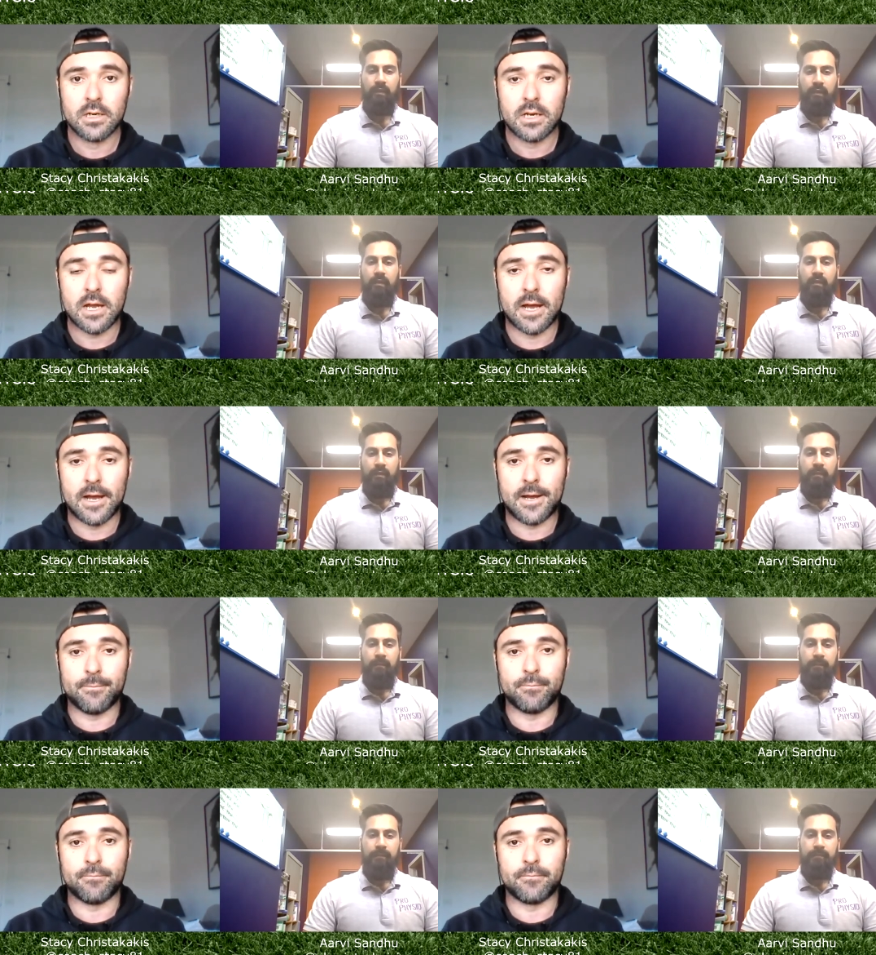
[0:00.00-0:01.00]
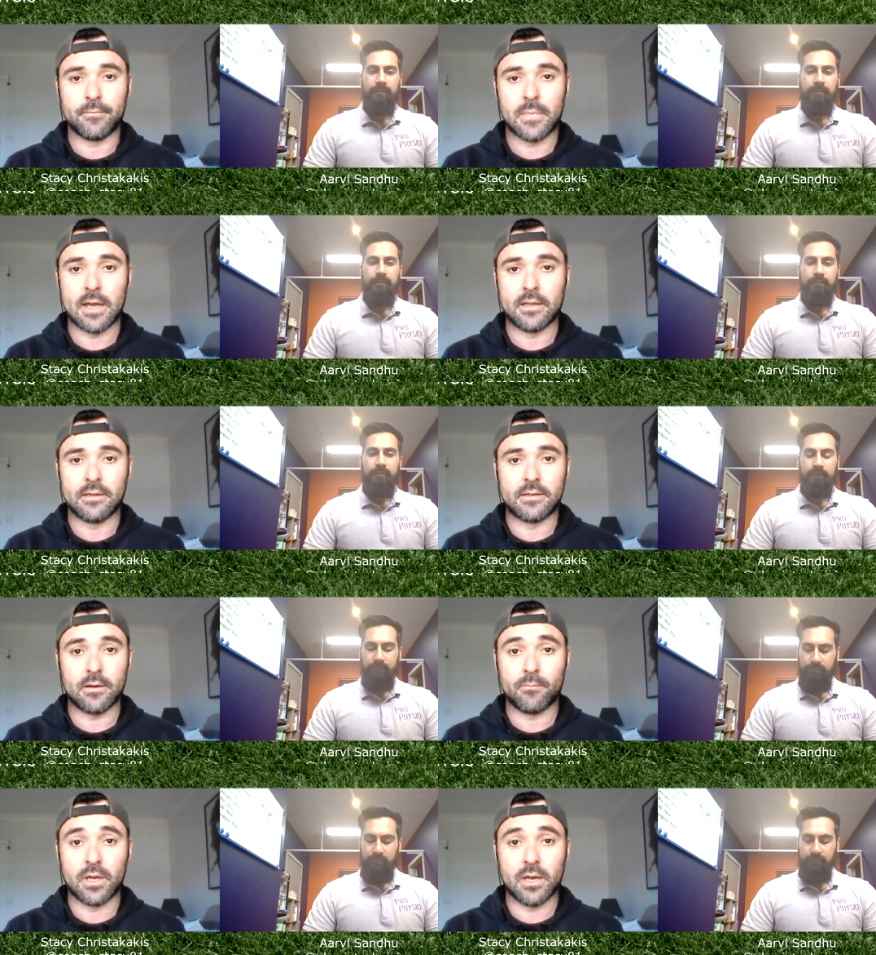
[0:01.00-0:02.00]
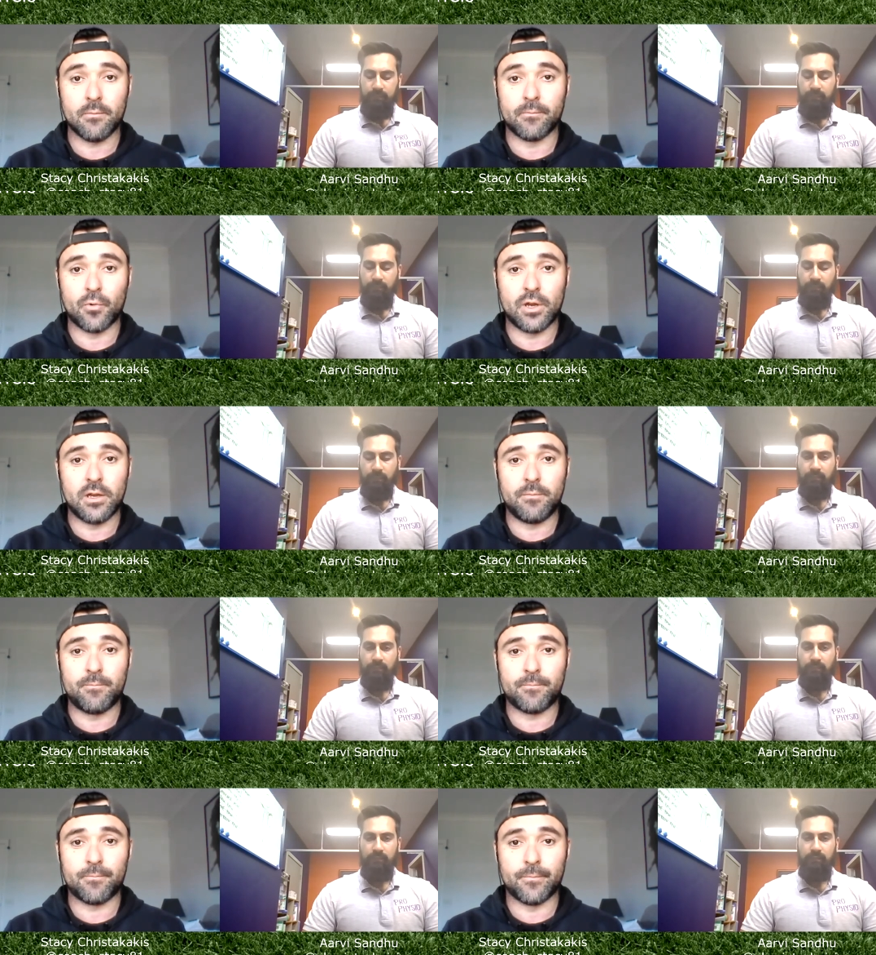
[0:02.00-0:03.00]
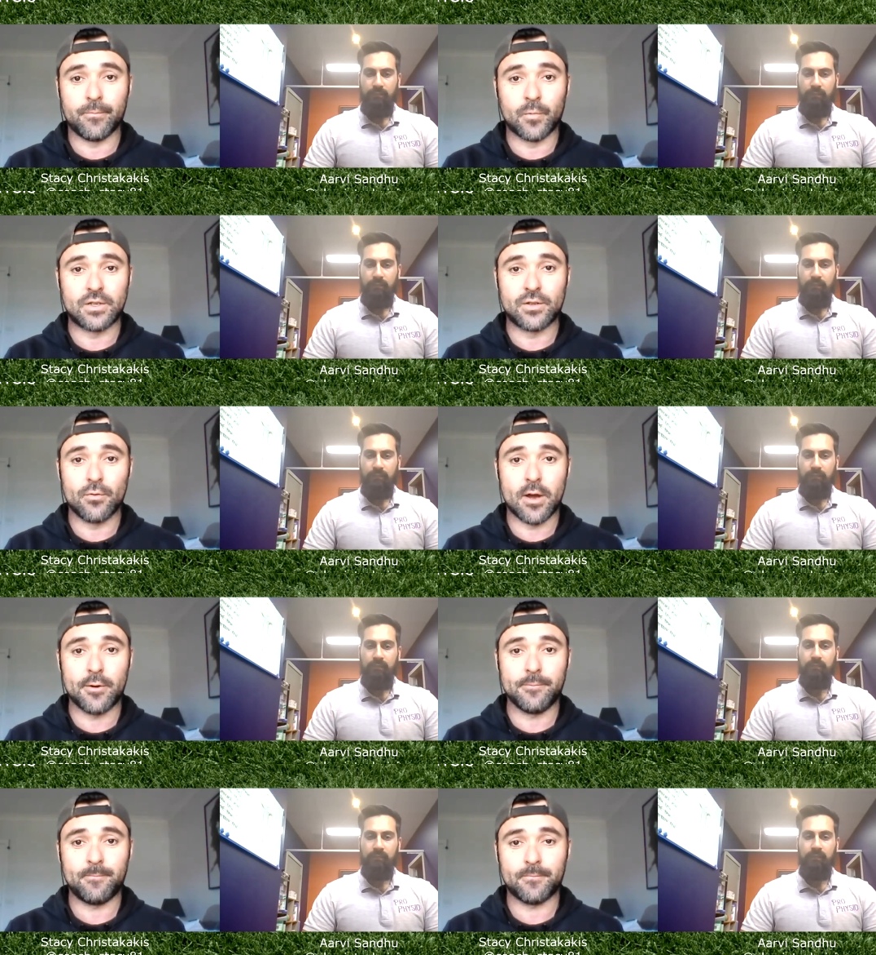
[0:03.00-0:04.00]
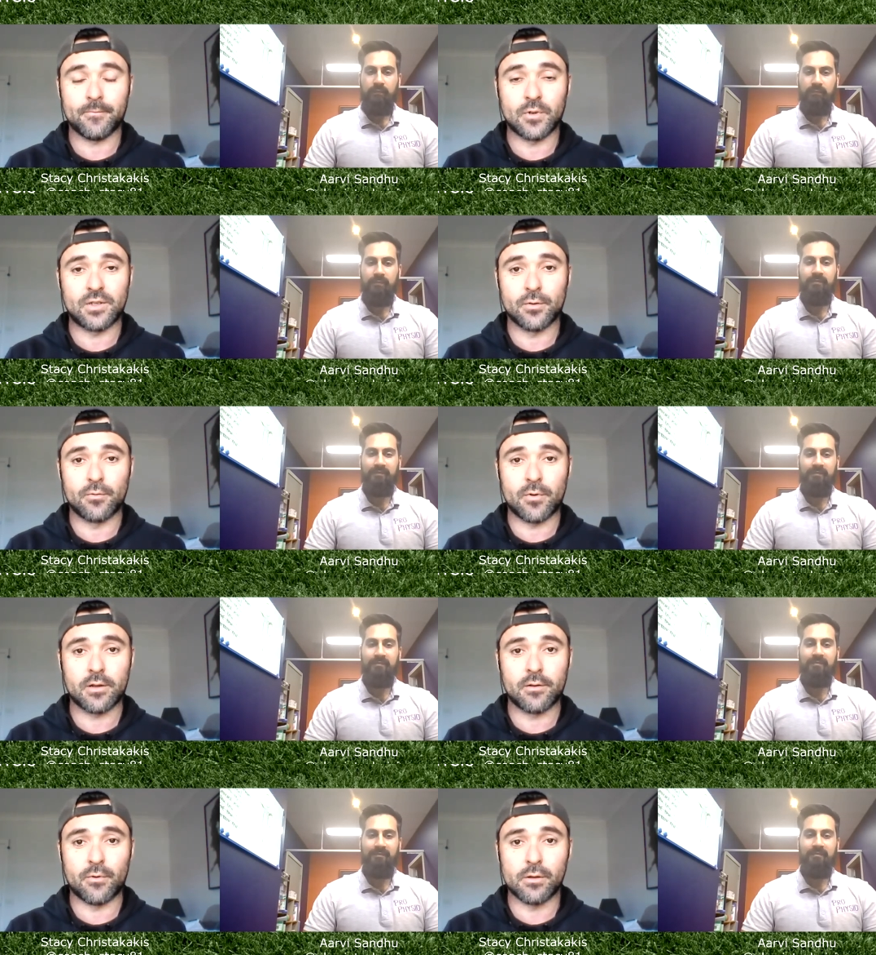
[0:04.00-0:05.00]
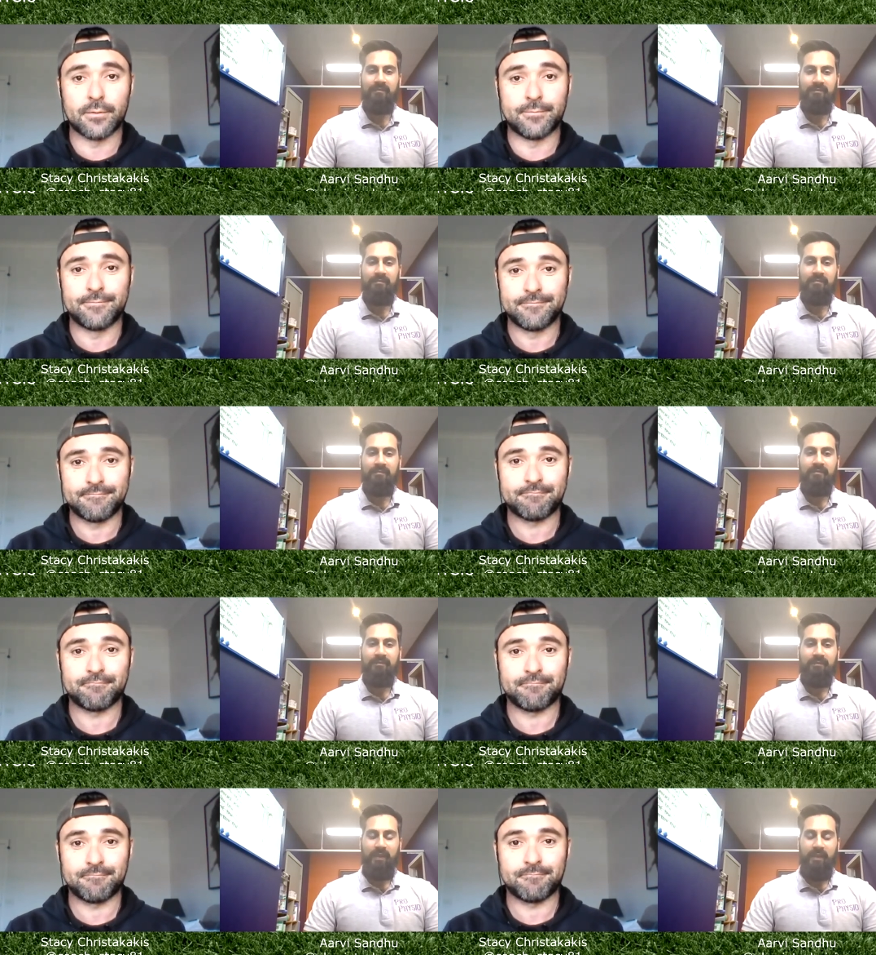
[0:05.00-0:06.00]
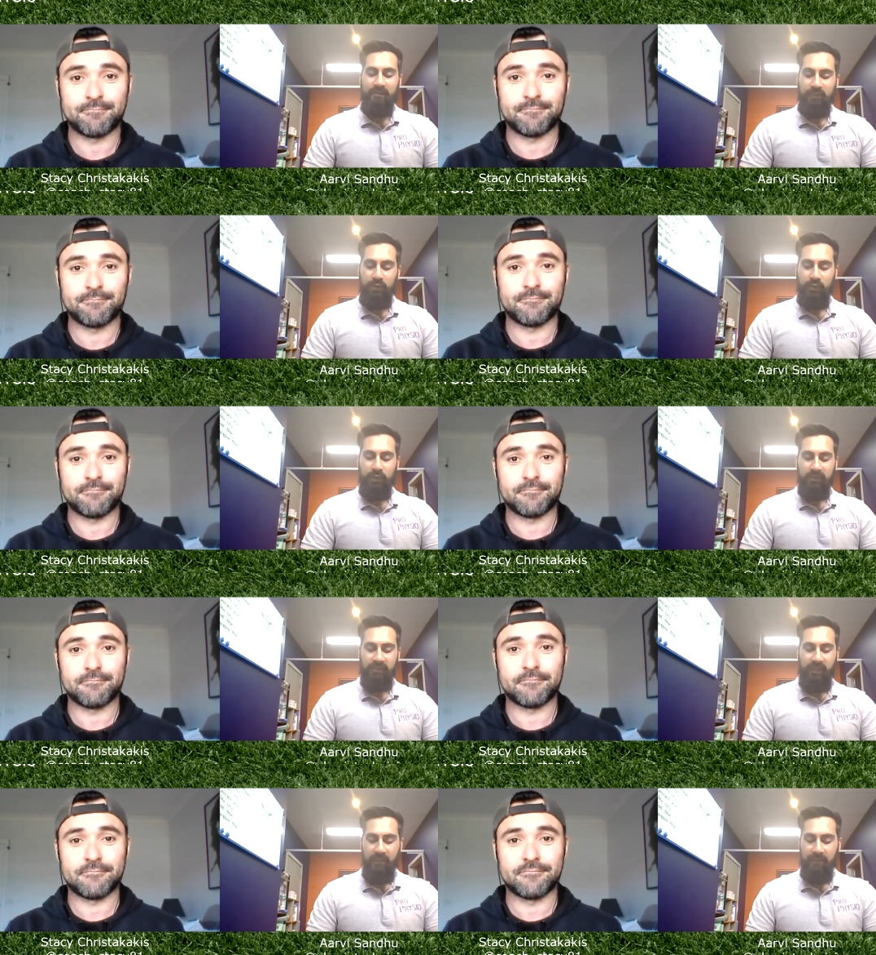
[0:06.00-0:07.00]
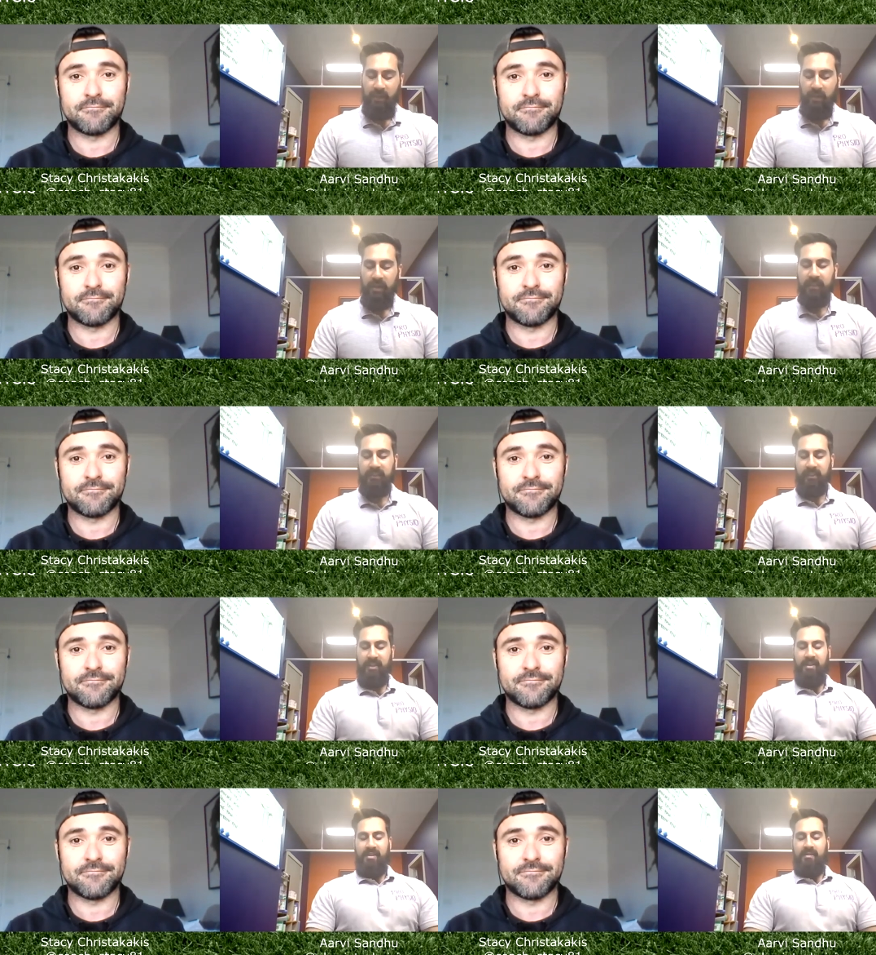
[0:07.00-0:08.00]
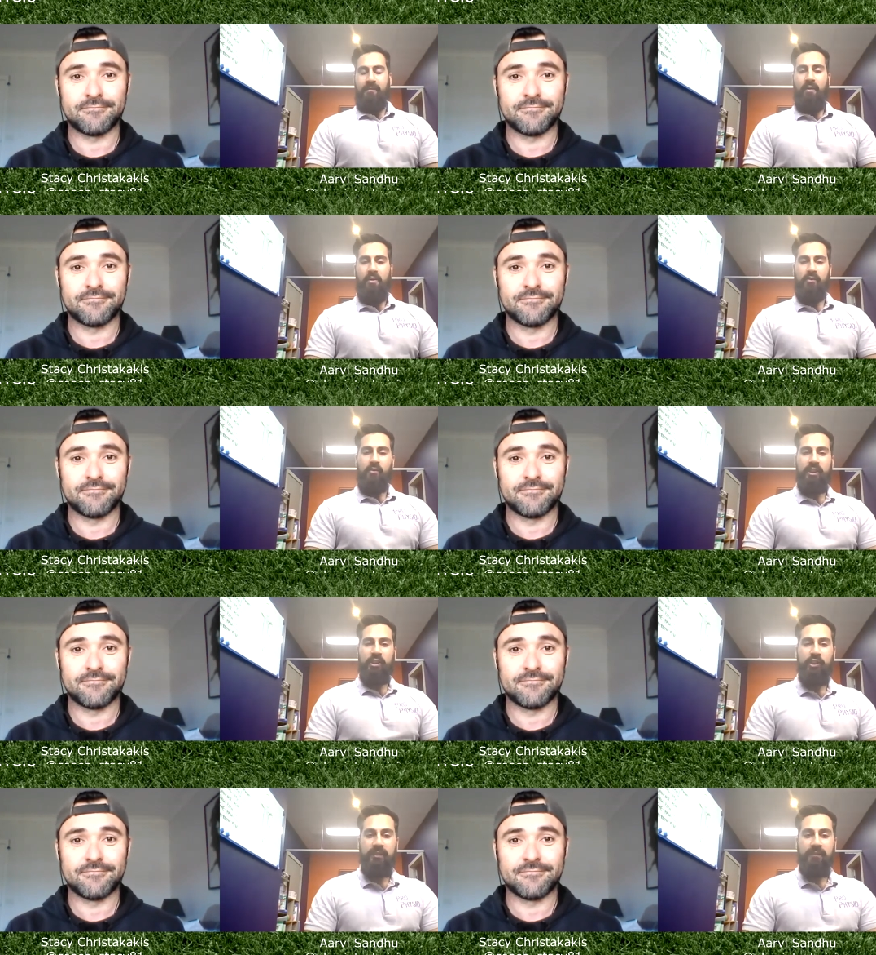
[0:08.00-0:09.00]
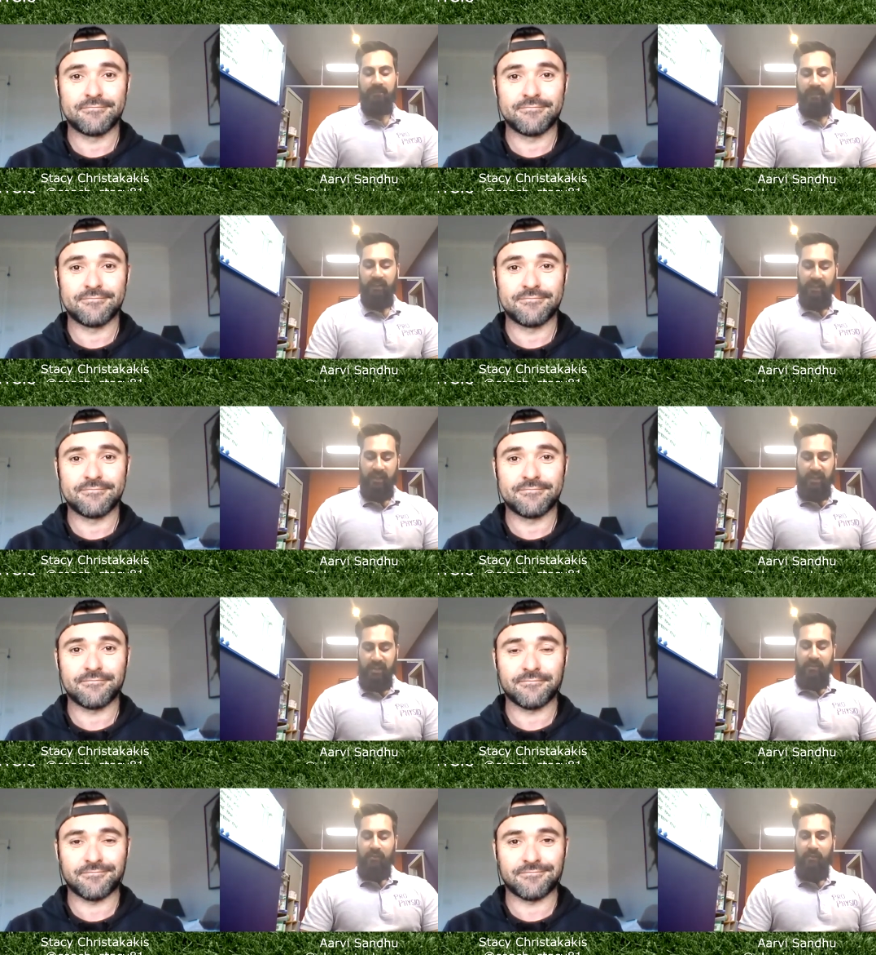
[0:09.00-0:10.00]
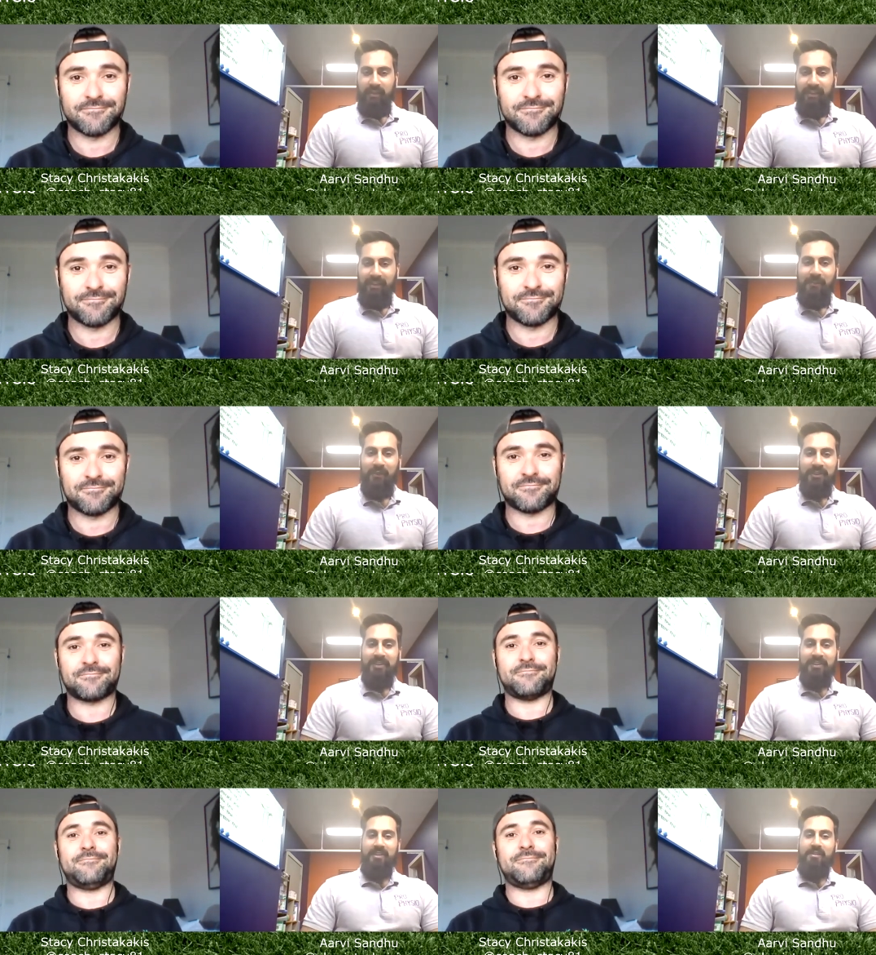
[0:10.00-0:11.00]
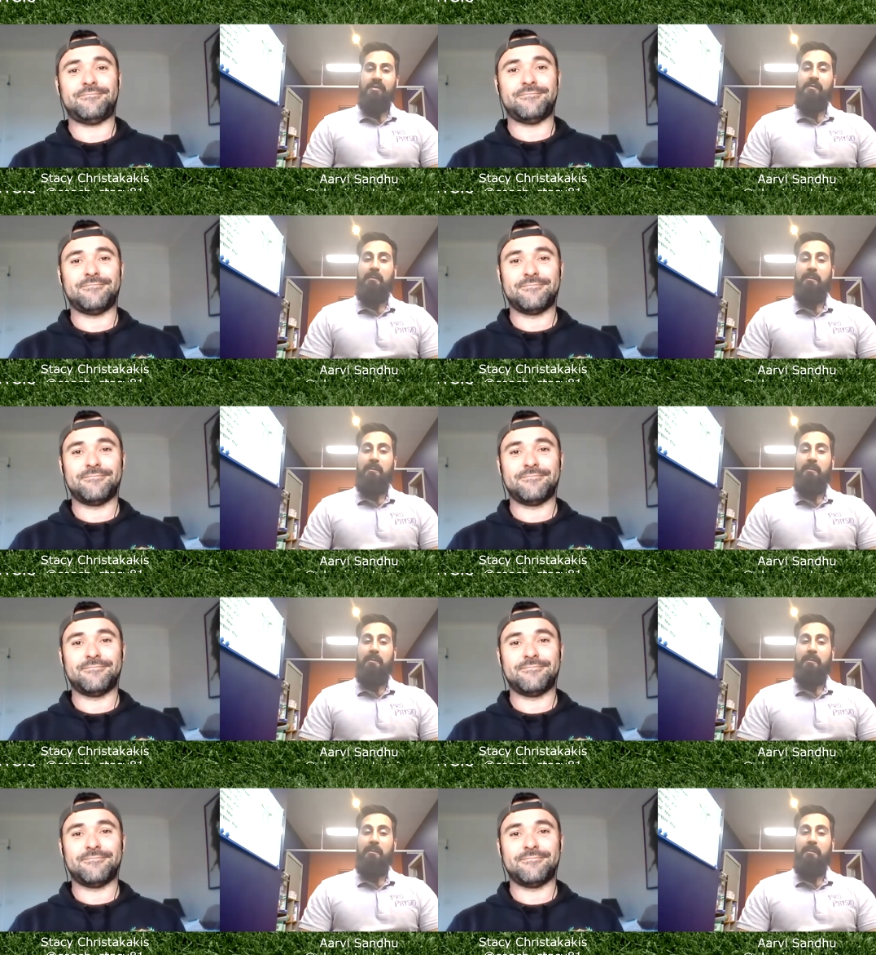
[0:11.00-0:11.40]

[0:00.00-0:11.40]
Speaker 1: Yeah, we're still going. We're still rocking and rolling.
Speaker 2: Yeah, for sure. All right. Final question. What does the